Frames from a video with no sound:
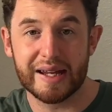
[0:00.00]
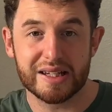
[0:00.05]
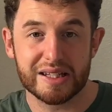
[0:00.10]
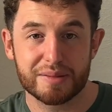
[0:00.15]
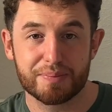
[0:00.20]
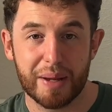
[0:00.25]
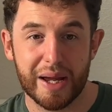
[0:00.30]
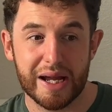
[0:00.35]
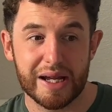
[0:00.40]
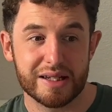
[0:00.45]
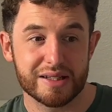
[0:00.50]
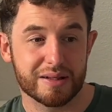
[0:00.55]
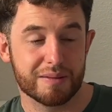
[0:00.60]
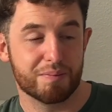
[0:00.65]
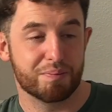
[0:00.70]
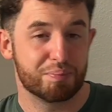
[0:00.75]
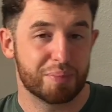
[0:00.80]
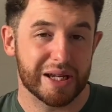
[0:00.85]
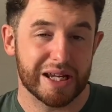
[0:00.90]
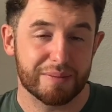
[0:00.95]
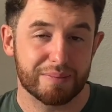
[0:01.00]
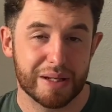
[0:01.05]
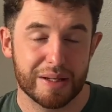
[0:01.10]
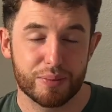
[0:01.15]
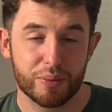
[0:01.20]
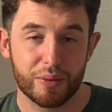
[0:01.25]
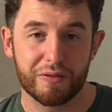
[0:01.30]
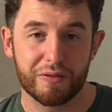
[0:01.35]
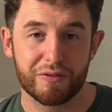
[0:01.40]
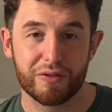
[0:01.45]
space and beat people
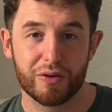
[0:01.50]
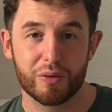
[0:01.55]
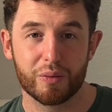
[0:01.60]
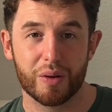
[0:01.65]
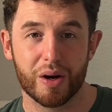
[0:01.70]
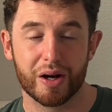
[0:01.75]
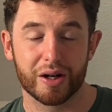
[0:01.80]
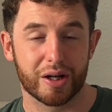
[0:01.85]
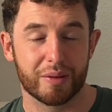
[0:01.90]
footwork.